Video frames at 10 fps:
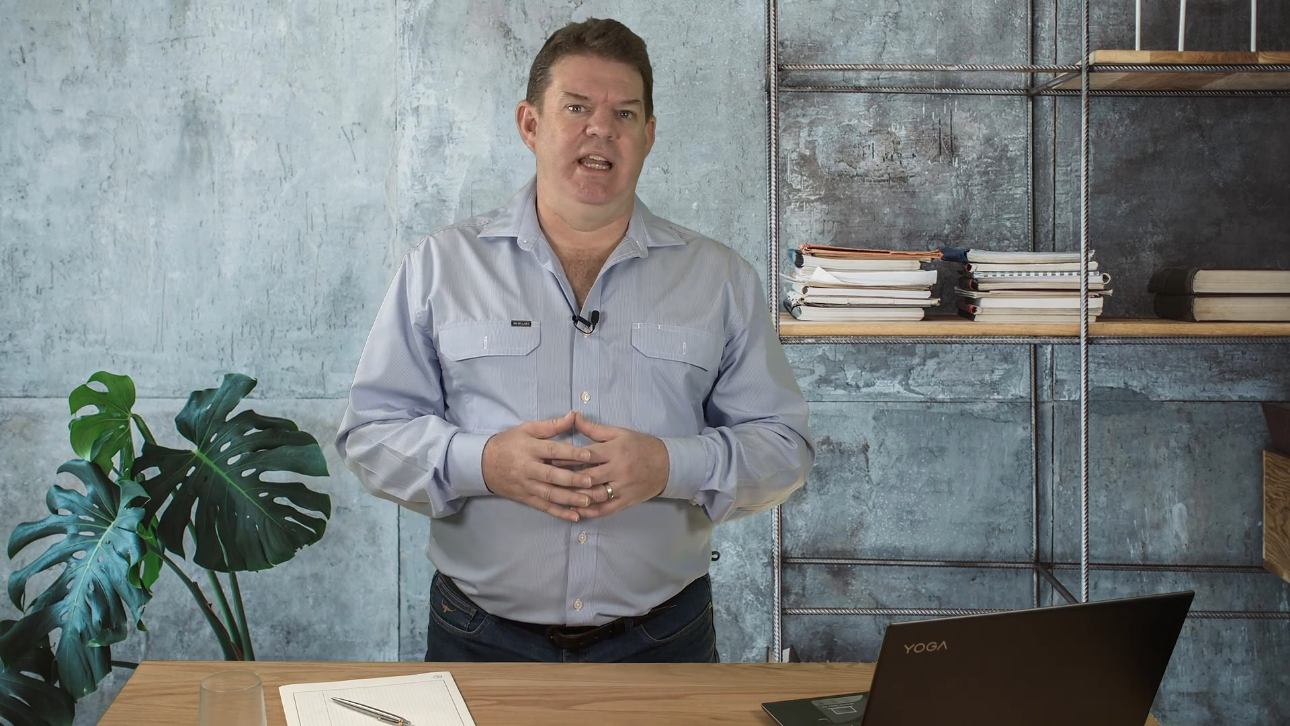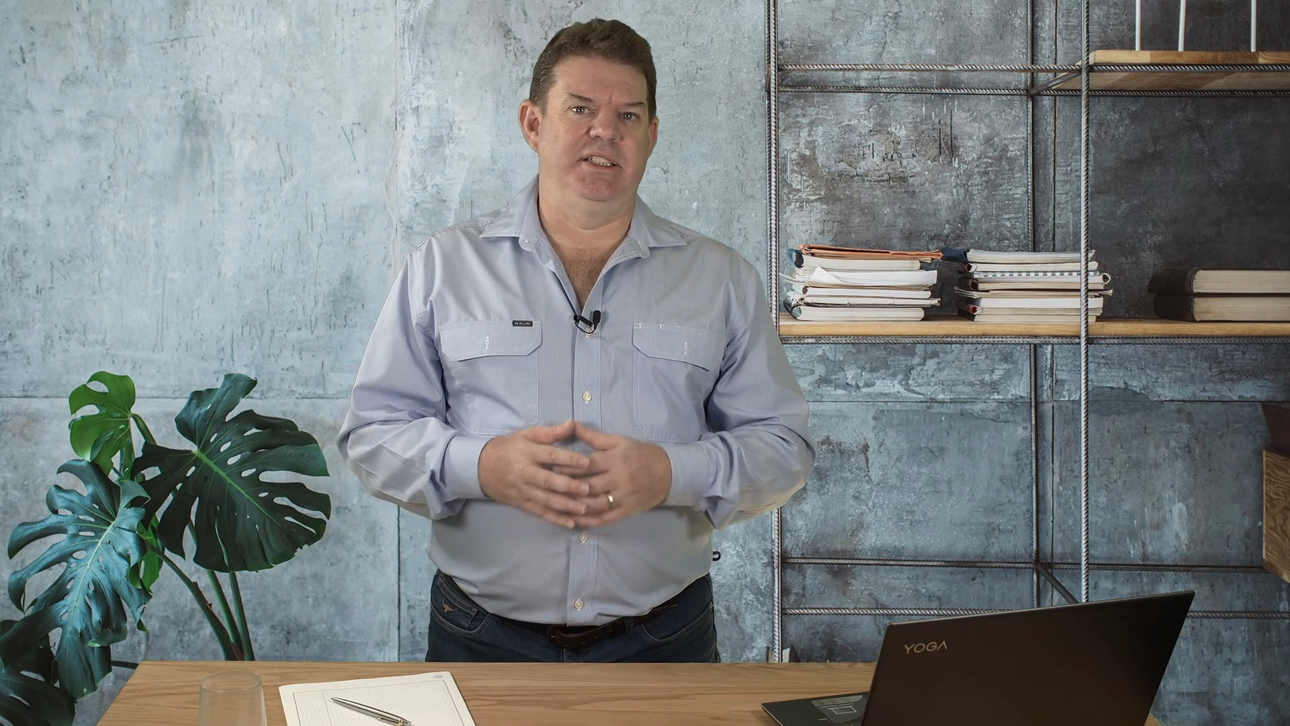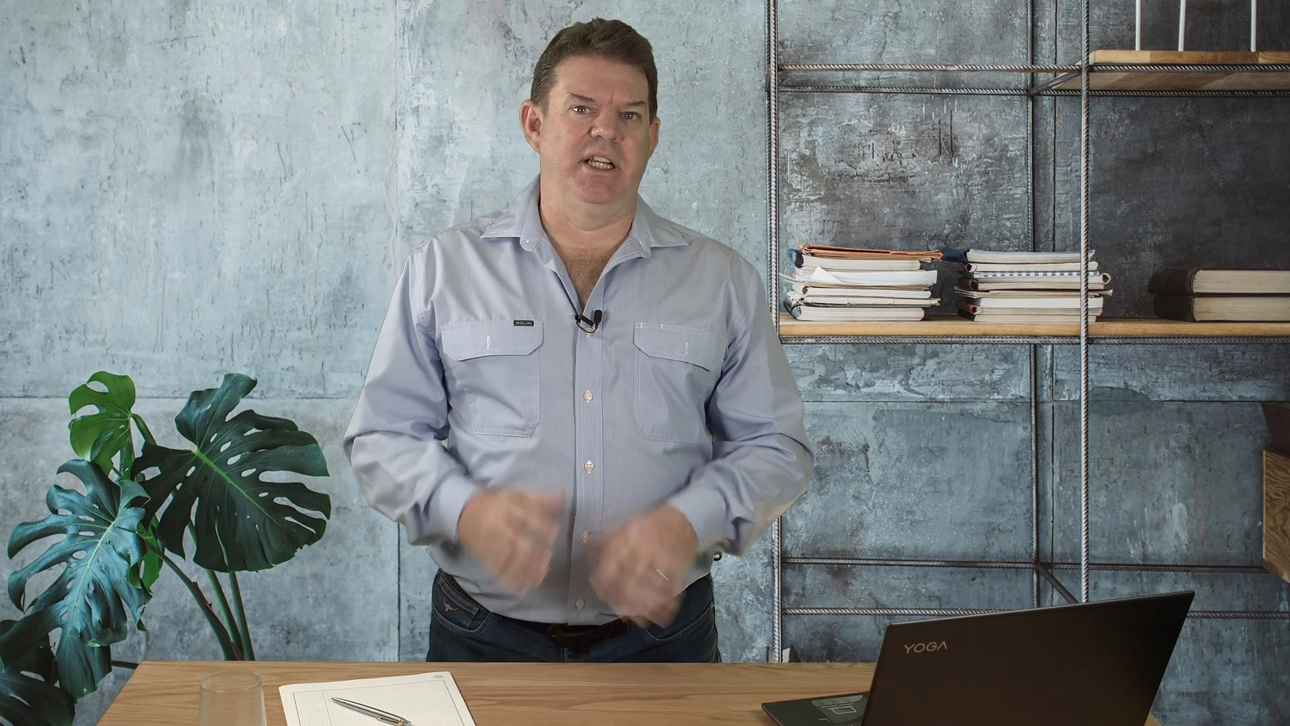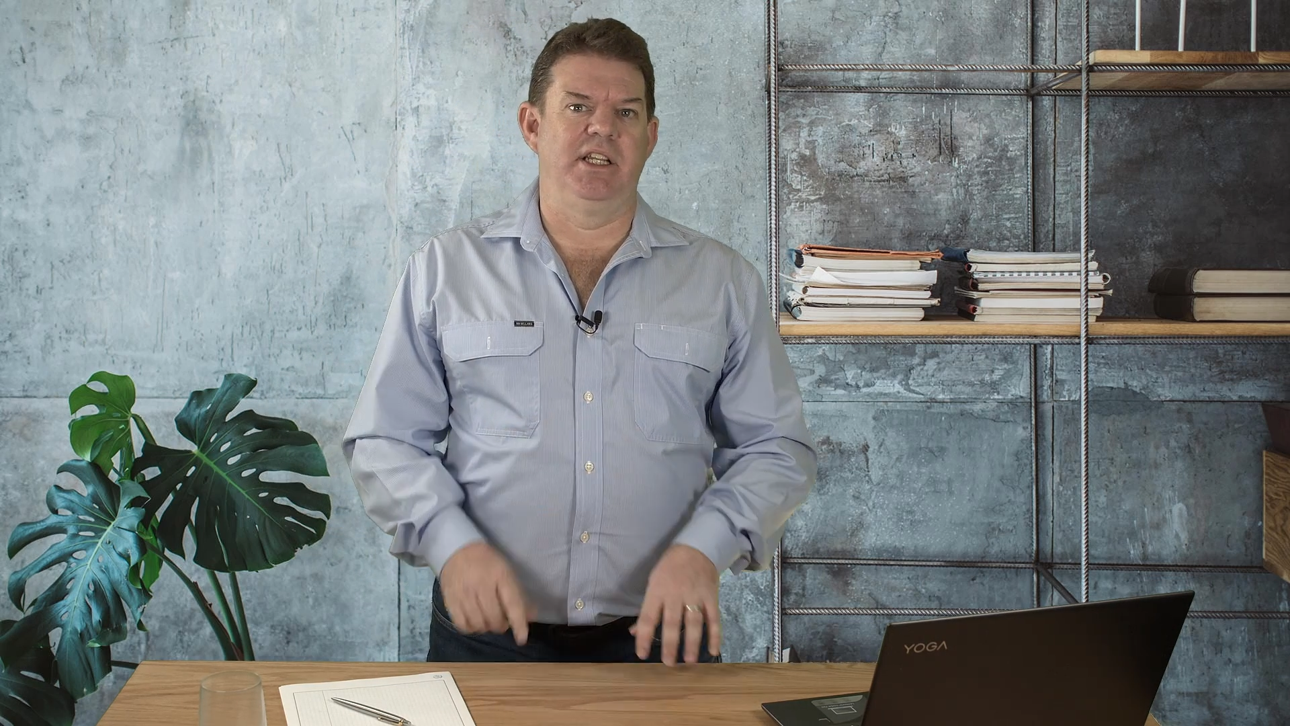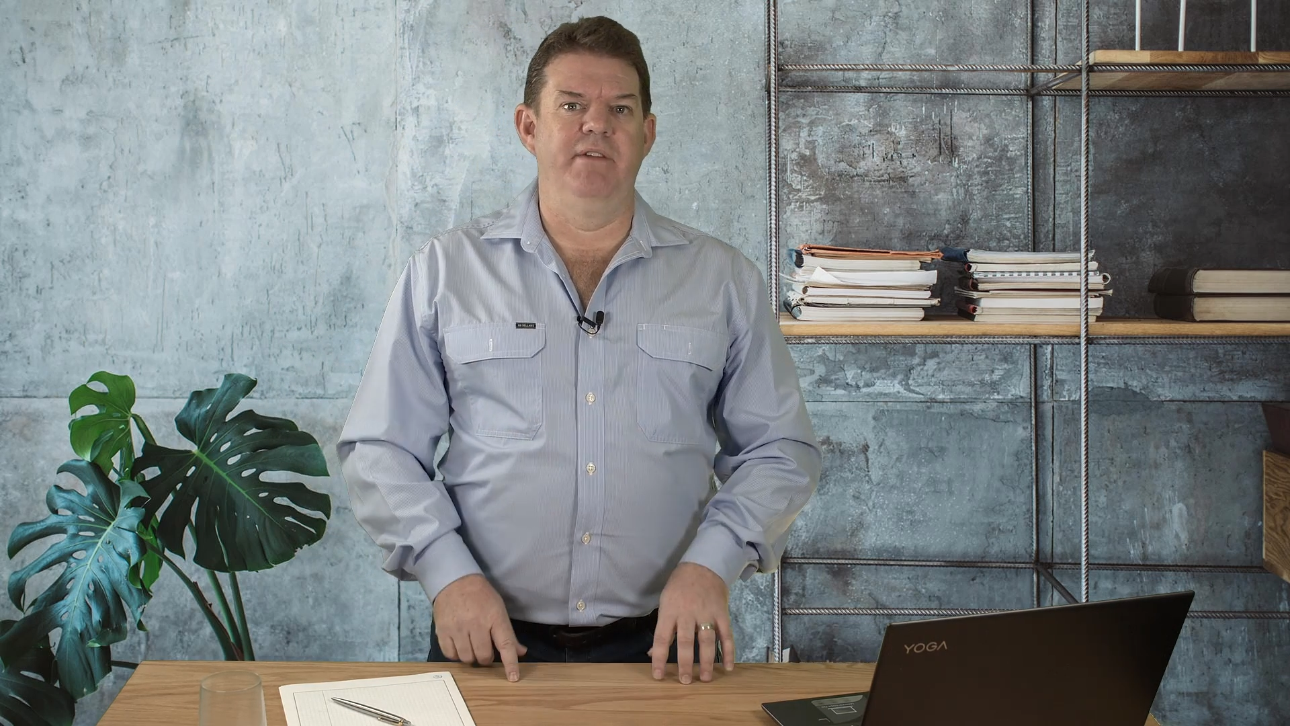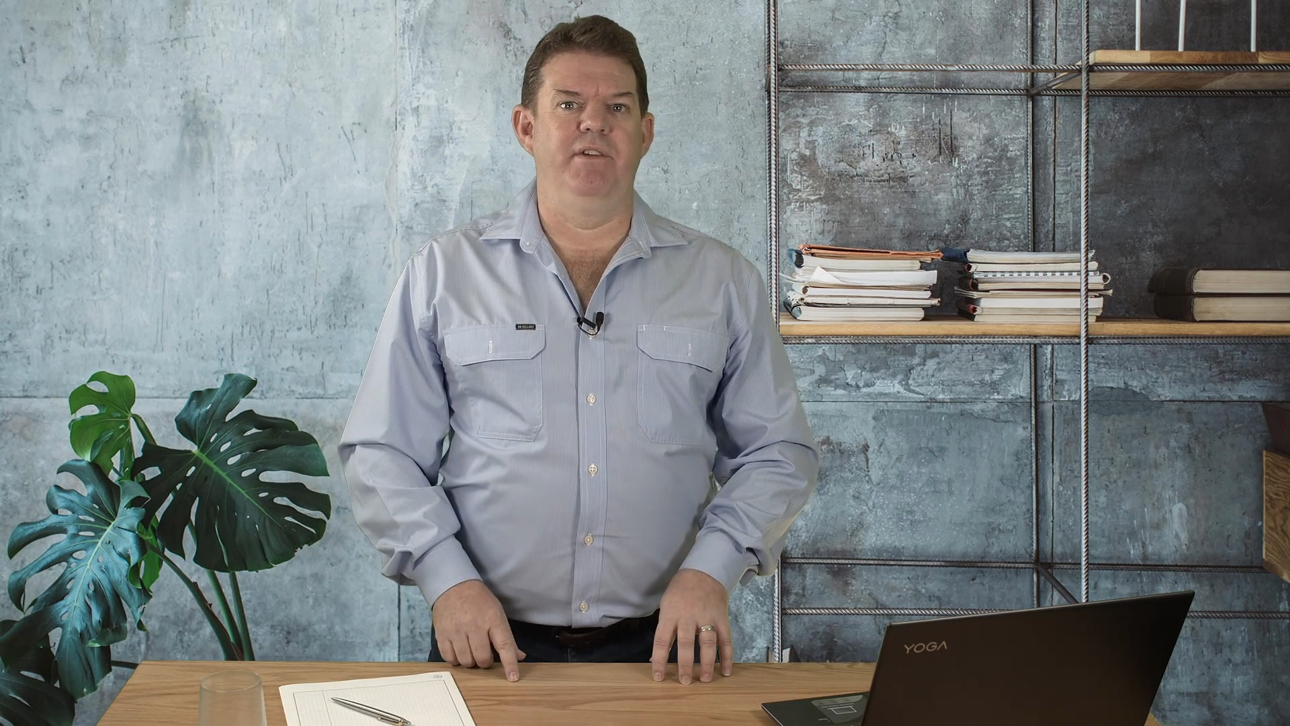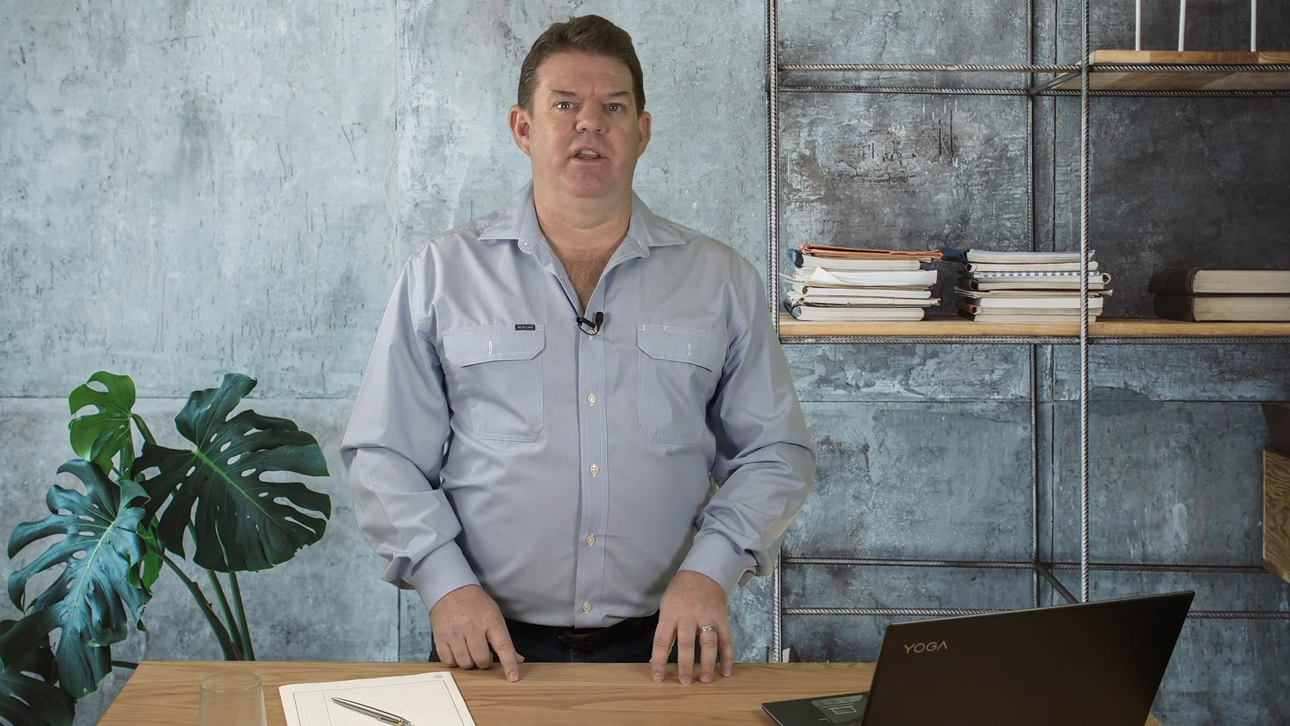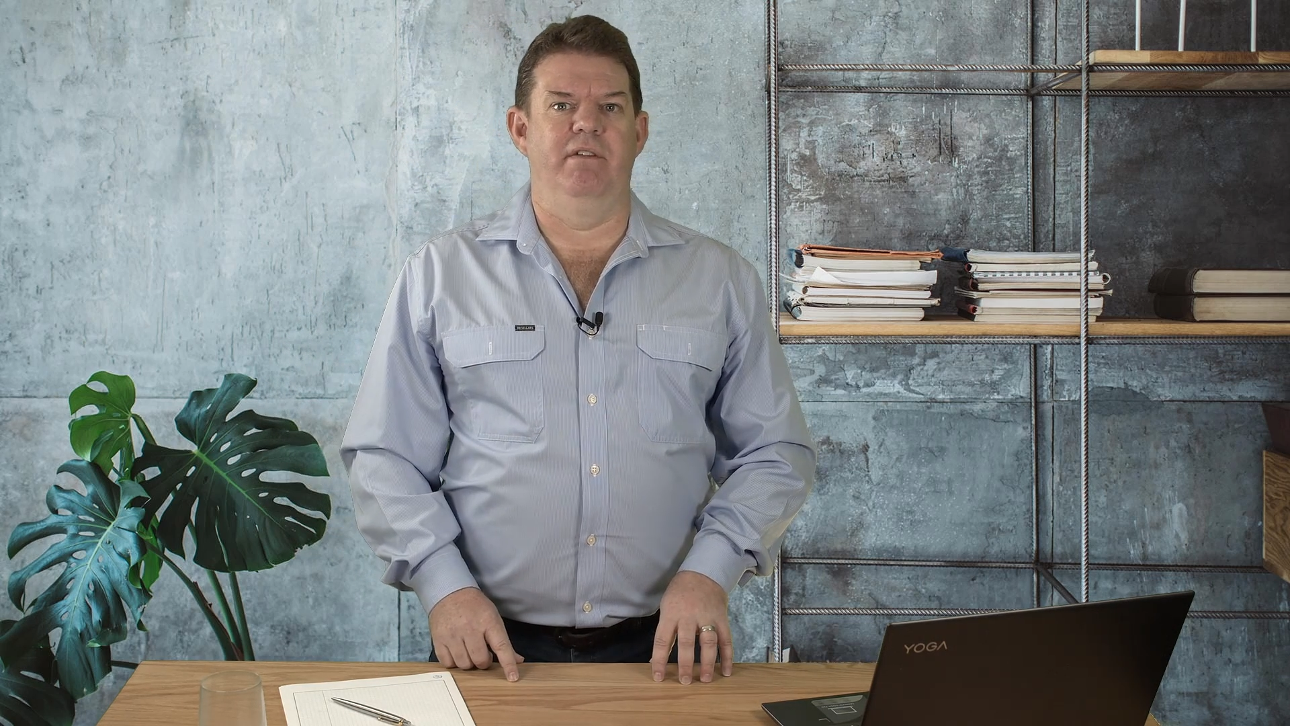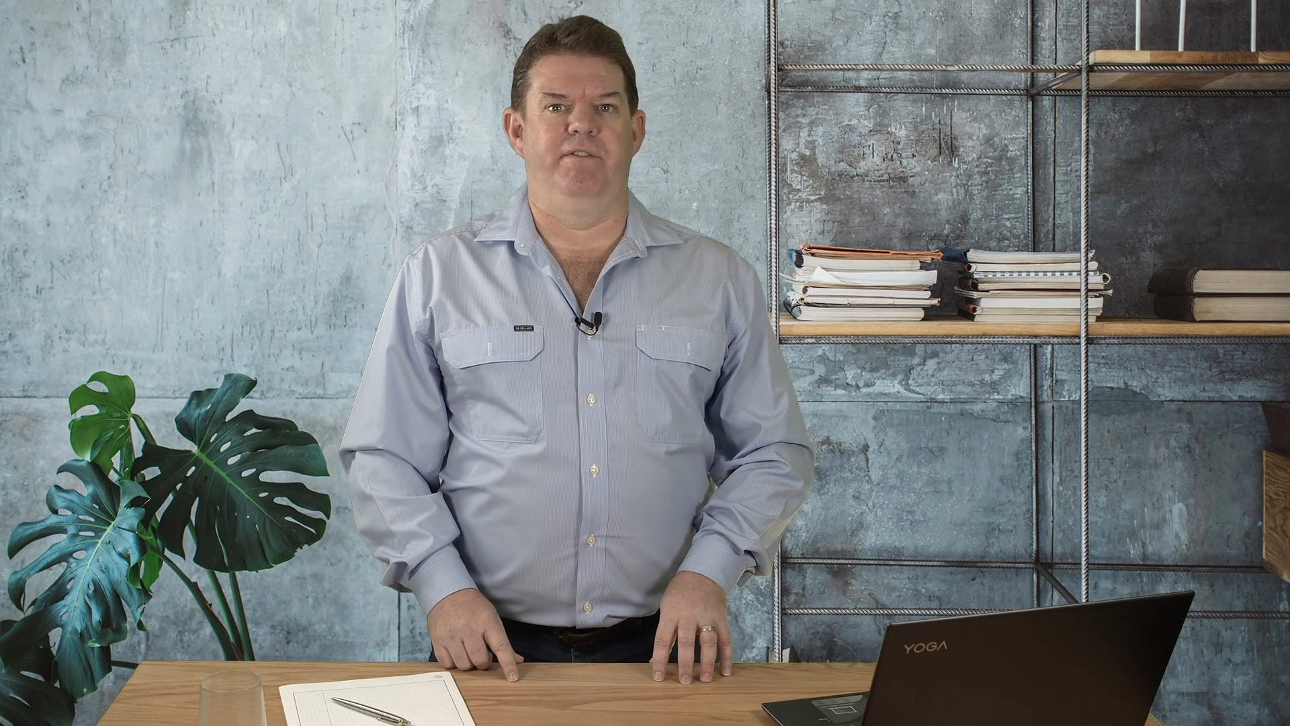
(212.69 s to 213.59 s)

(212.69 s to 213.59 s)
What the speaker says: significant